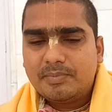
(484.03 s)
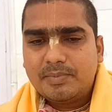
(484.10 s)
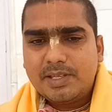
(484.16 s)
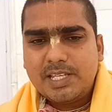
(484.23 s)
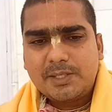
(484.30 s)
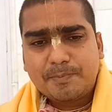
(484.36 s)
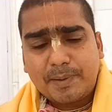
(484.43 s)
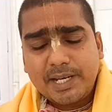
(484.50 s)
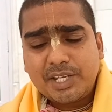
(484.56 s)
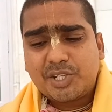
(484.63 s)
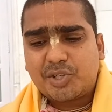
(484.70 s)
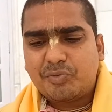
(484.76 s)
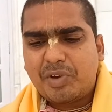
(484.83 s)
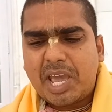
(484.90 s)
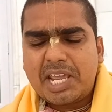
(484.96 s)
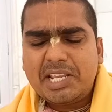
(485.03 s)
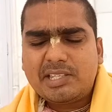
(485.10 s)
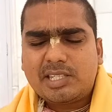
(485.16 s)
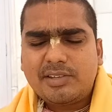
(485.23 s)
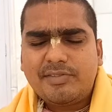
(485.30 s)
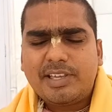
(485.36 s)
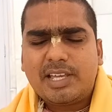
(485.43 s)
He is punished very
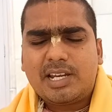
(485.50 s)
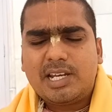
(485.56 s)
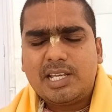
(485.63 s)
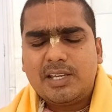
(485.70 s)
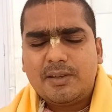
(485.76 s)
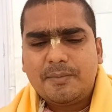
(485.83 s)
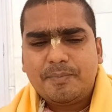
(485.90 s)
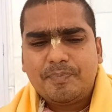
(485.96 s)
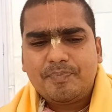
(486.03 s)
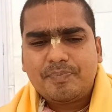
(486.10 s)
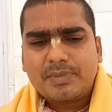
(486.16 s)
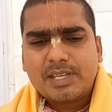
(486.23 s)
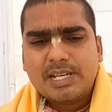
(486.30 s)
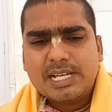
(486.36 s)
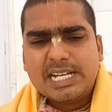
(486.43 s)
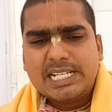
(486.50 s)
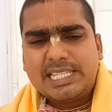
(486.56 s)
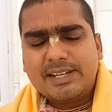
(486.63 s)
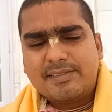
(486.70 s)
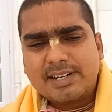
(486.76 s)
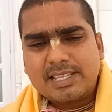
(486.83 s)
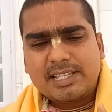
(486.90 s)
severely.
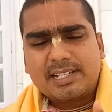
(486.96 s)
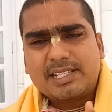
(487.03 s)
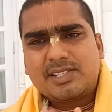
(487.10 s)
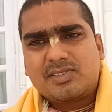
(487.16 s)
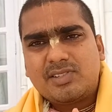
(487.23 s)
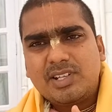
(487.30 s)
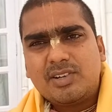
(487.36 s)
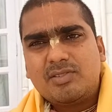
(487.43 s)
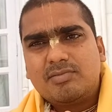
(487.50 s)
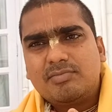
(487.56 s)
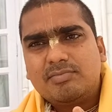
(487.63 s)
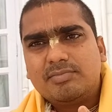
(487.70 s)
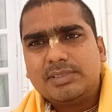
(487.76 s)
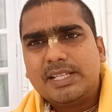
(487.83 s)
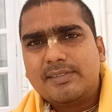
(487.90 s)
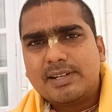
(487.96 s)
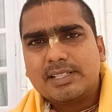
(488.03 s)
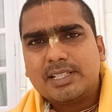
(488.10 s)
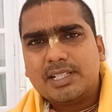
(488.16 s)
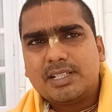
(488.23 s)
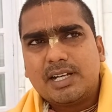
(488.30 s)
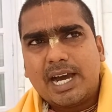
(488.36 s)
There were
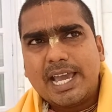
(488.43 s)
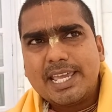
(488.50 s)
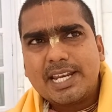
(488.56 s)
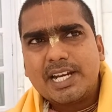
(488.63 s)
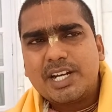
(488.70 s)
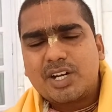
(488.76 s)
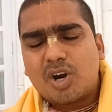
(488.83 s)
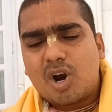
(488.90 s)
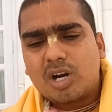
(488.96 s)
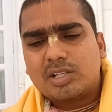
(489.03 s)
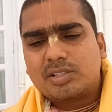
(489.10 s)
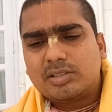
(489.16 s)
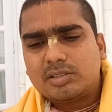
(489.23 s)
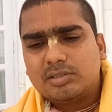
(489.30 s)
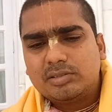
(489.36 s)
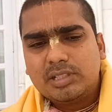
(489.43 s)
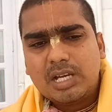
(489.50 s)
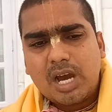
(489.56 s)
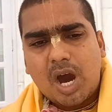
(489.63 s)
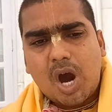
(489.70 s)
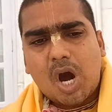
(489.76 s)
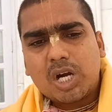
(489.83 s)
the iron rods,
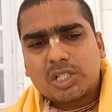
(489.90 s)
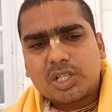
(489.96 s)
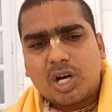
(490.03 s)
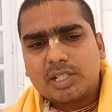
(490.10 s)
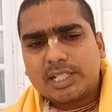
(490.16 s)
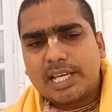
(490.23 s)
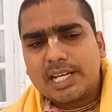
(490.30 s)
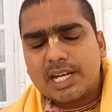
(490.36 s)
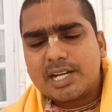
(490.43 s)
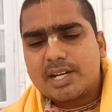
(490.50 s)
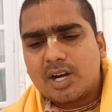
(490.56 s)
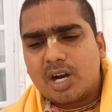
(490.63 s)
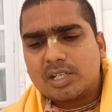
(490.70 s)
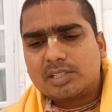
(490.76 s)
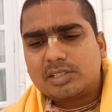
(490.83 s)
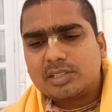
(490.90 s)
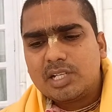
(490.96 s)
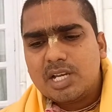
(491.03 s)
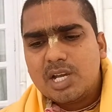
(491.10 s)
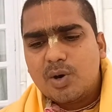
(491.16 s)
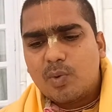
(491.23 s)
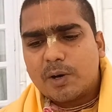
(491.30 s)
hot iron rods
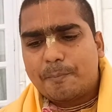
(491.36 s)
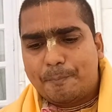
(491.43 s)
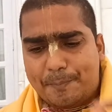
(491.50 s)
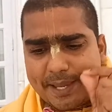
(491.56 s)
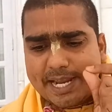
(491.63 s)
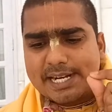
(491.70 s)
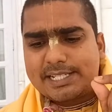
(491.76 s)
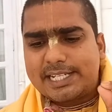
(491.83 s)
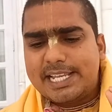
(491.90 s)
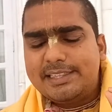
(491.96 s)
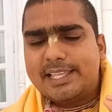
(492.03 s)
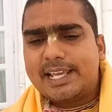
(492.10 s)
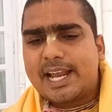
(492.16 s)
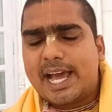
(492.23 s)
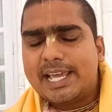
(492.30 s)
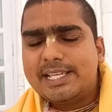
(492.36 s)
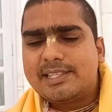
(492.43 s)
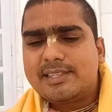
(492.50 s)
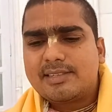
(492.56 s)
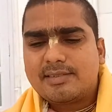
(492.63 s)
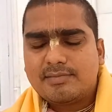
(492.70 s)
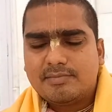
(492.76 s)
were pierced in their
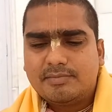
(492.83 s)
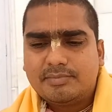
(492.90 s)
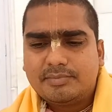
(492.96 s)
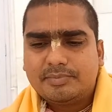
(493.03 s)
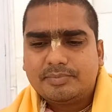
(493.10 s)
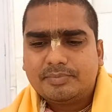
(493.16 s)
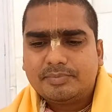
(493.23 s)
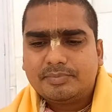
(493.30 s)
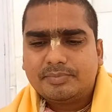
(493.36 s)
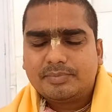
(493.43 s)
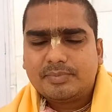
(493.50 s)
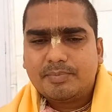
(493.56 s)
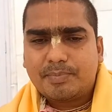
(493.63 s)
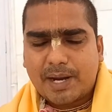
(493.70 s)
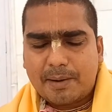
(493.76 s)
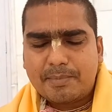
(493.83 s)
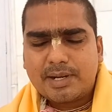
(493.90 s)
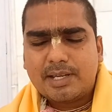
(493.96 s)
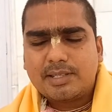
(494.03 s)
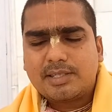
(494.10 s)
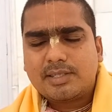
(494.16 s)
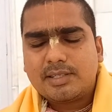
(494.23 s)
eyes,
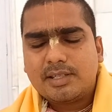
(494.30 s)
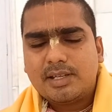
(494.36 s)
Brahmanas.